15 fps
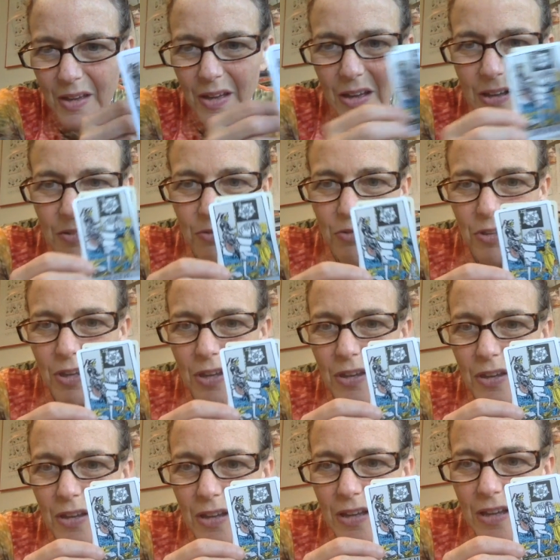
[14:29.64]
I don't think
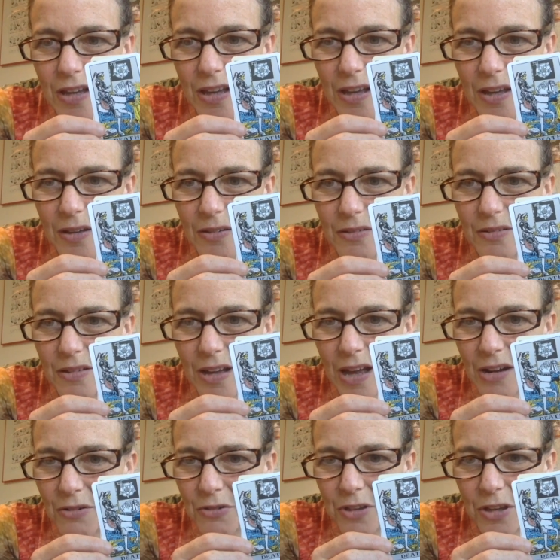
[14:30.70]

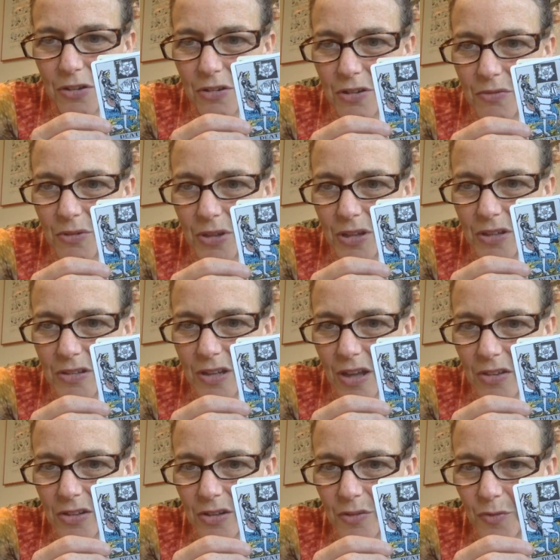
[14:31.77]
you can really tell
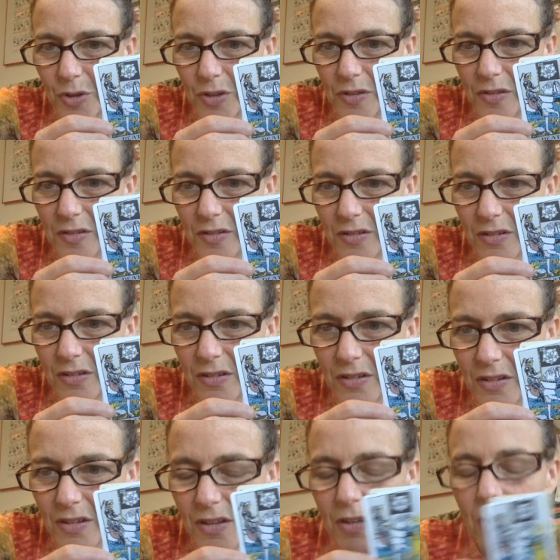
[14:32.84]
the difference.
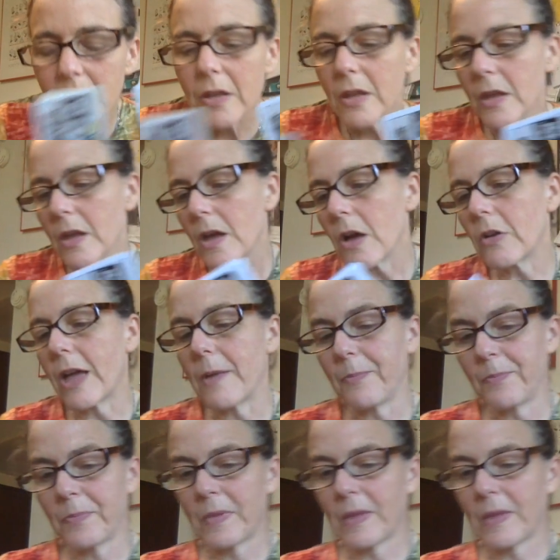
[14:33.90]
Okay,